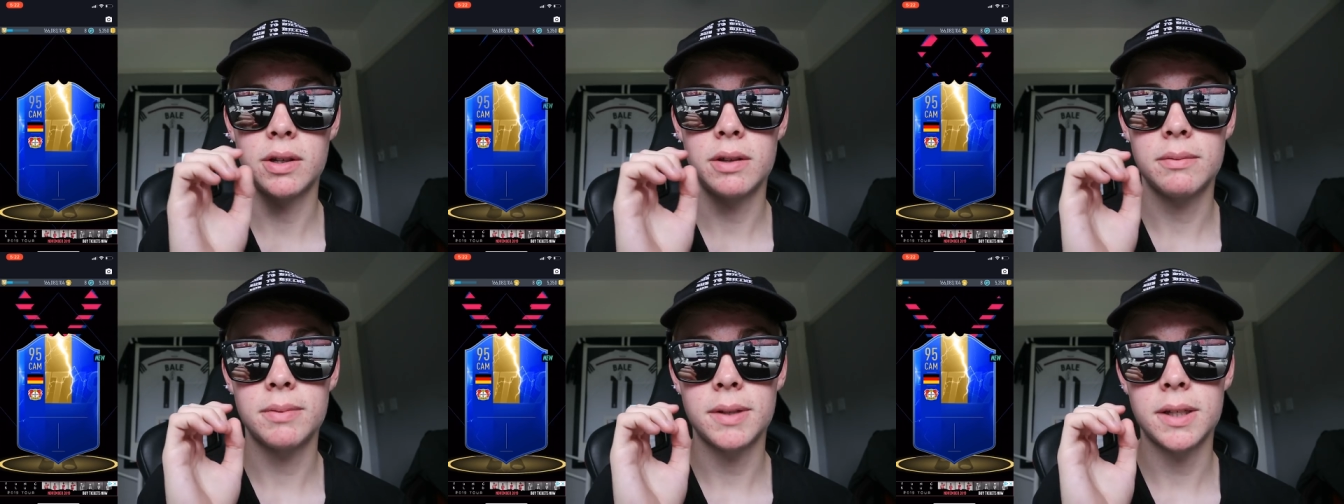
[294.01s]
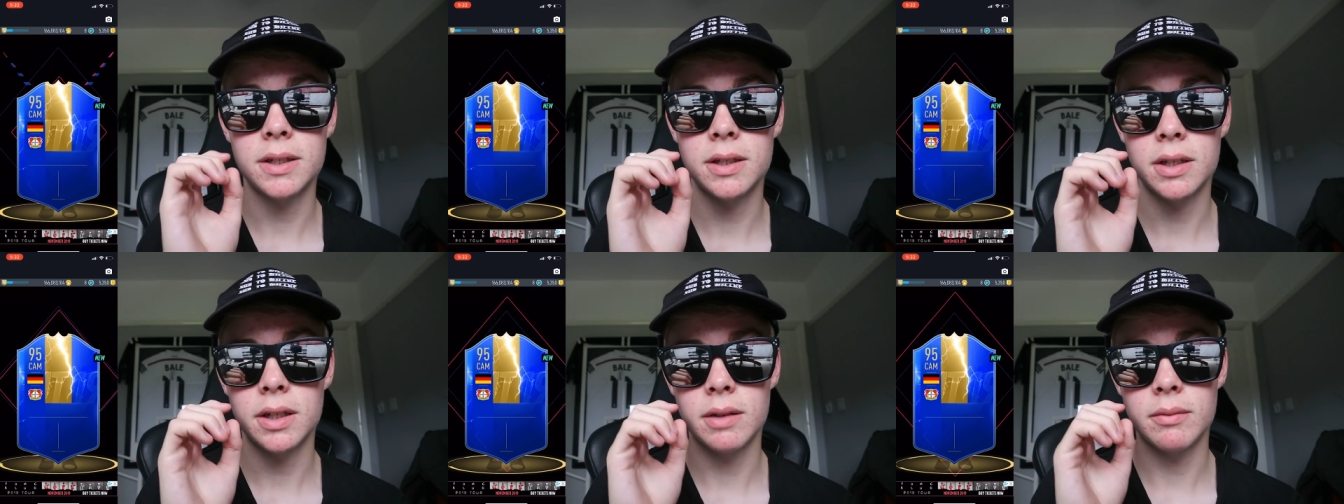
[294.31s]
Keep,
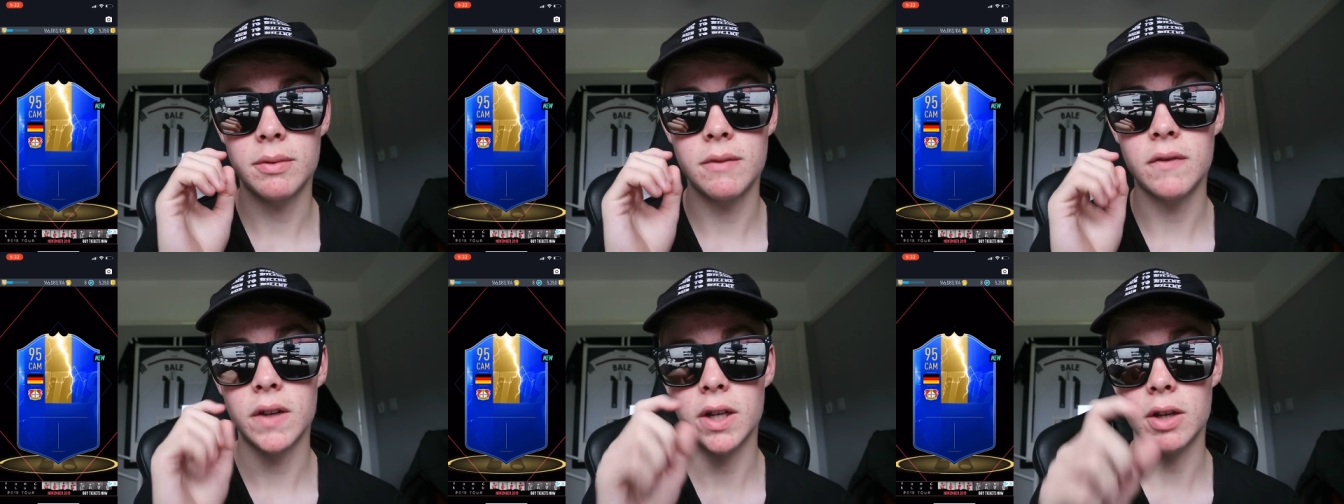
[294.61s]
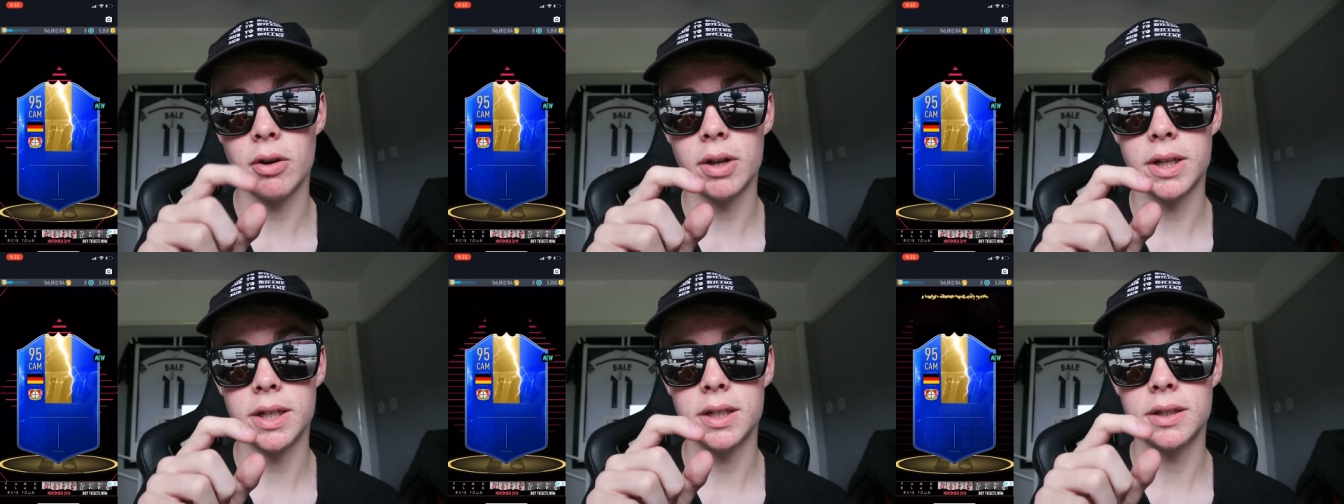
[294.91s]
please can you give me
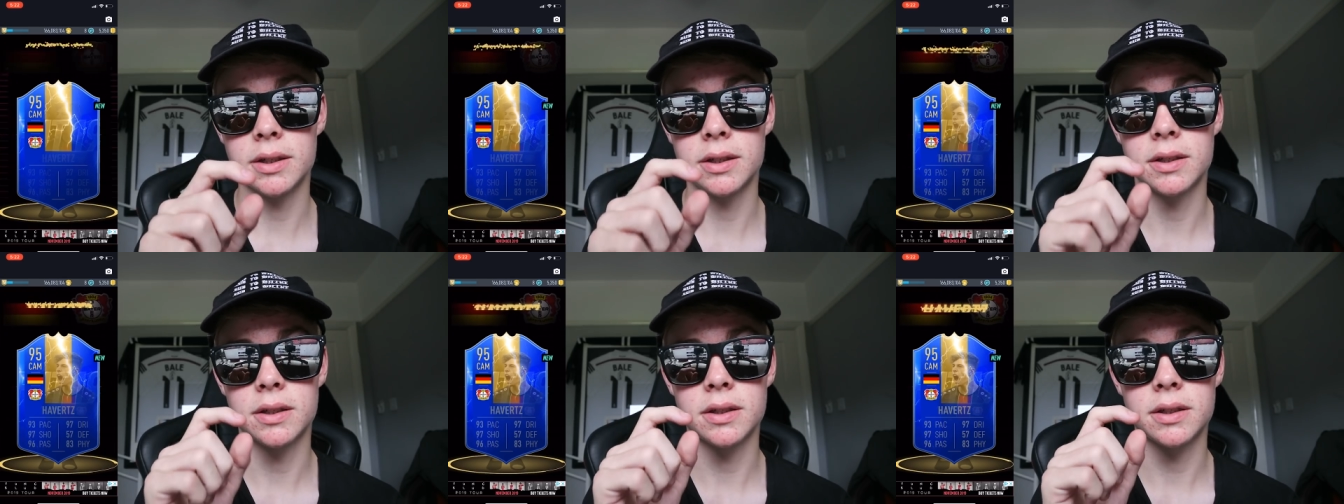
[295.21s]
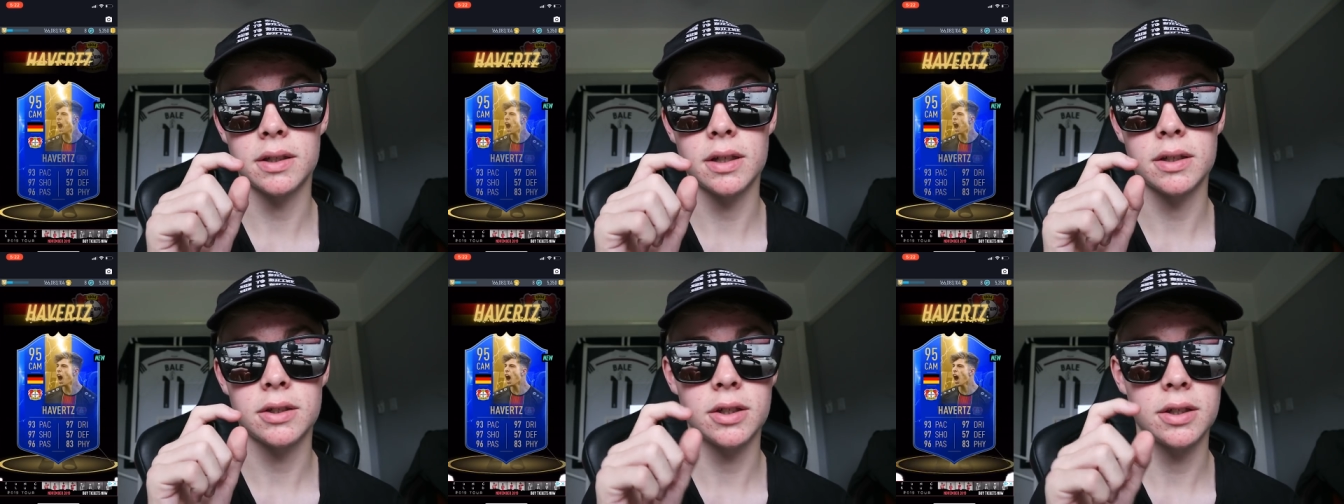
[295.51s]
video ideas
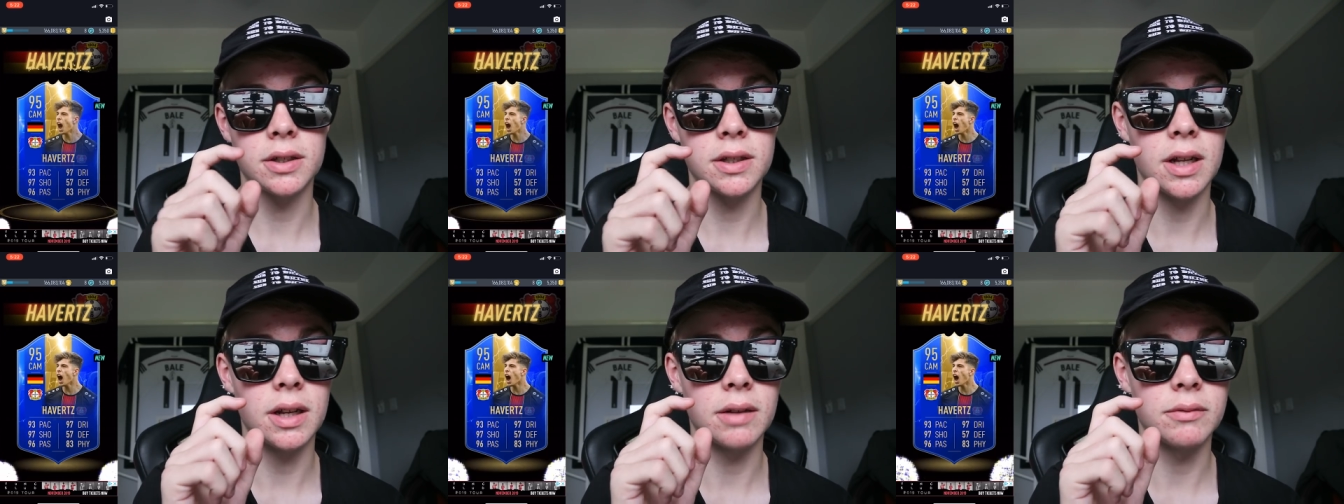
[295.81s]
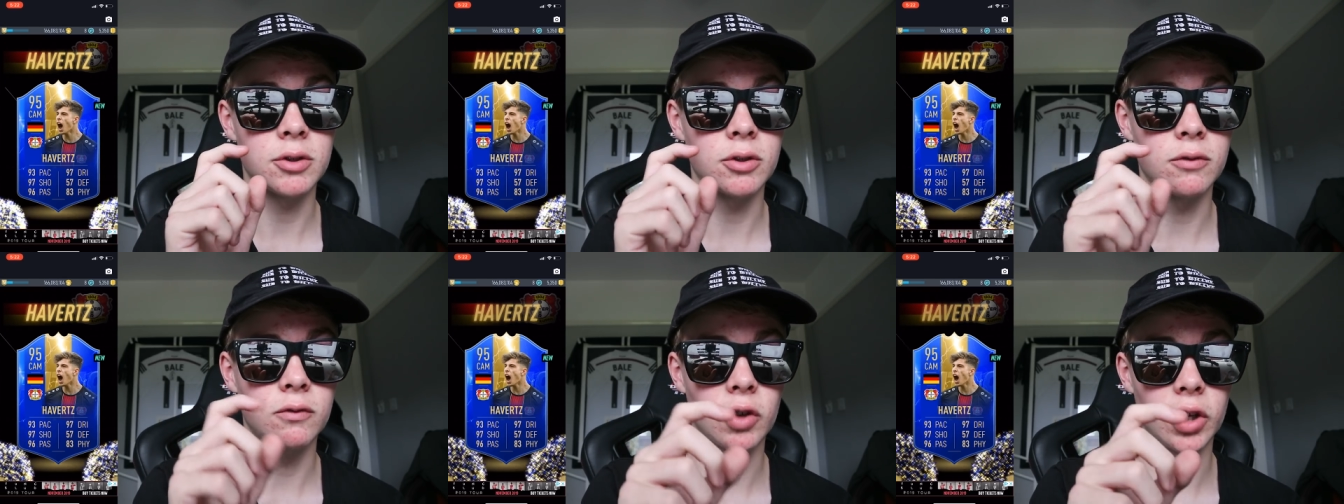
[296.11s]
because as you can tell
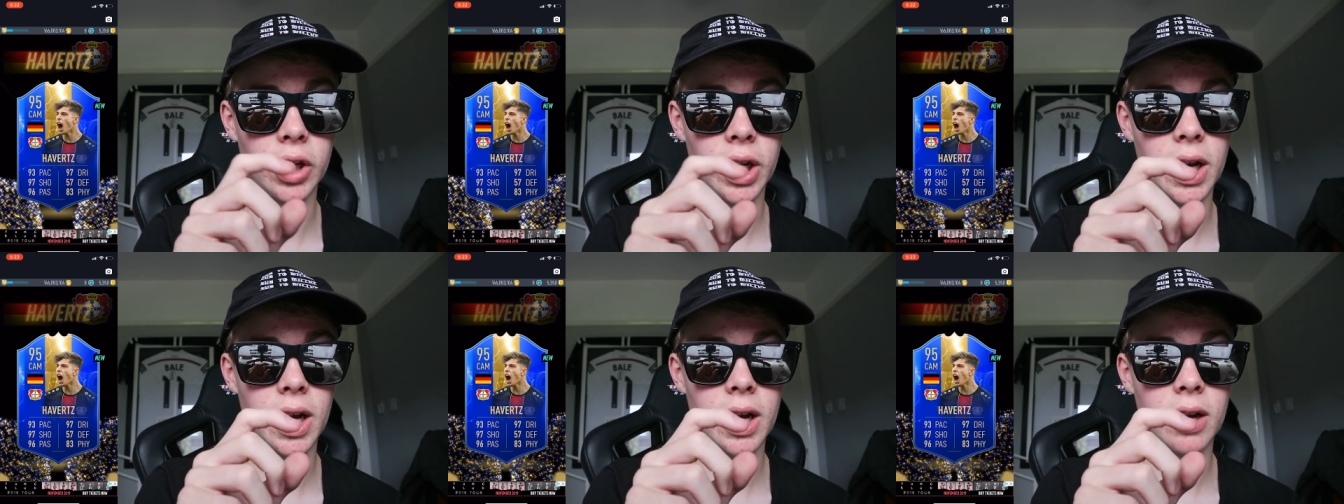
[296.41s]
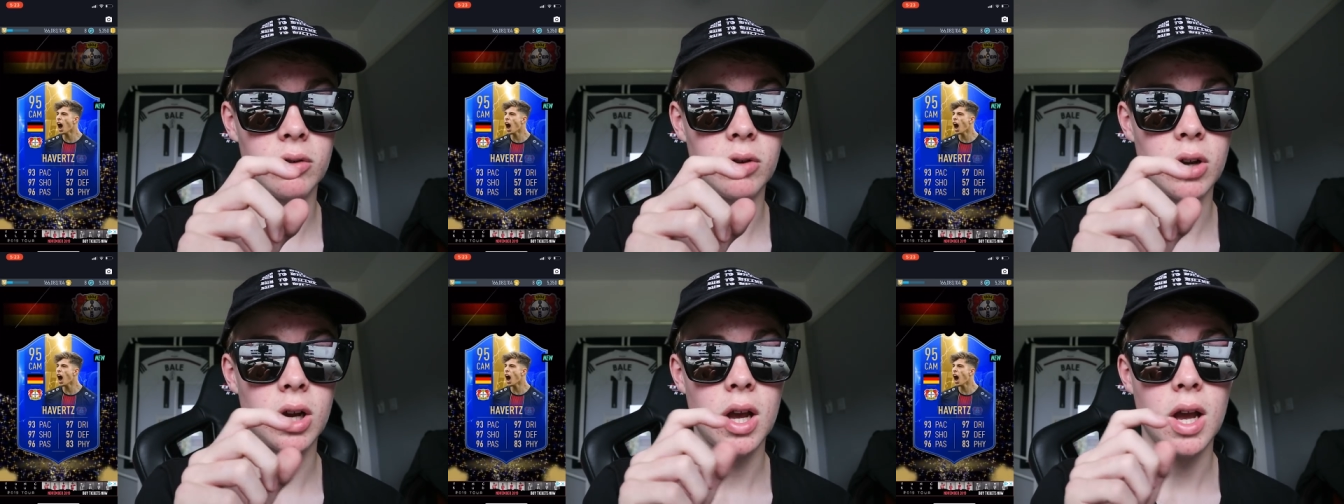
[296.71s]
I'm sort of running
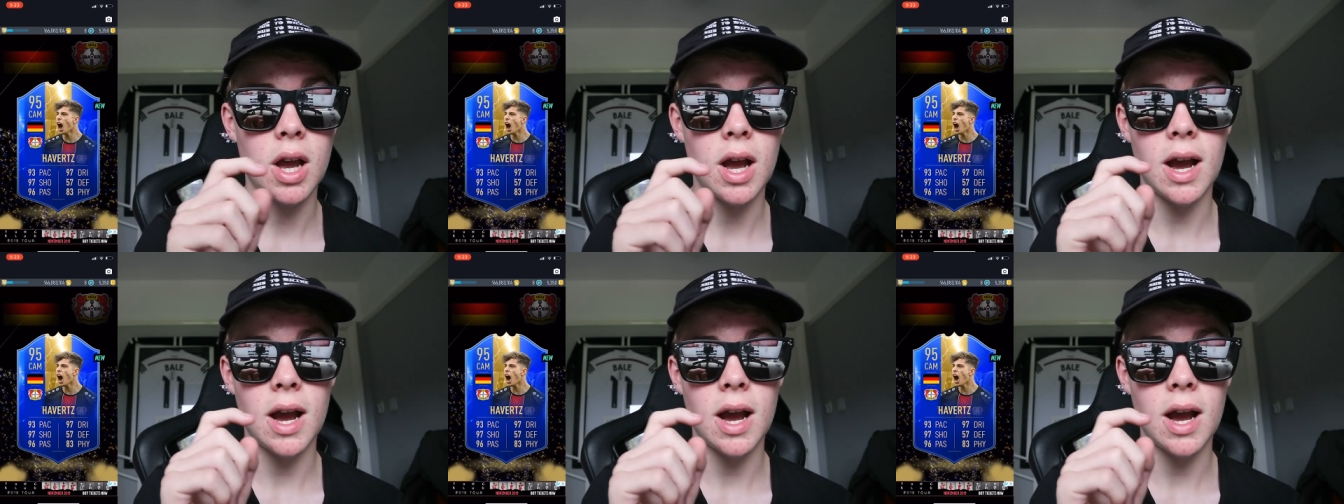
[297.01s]
out.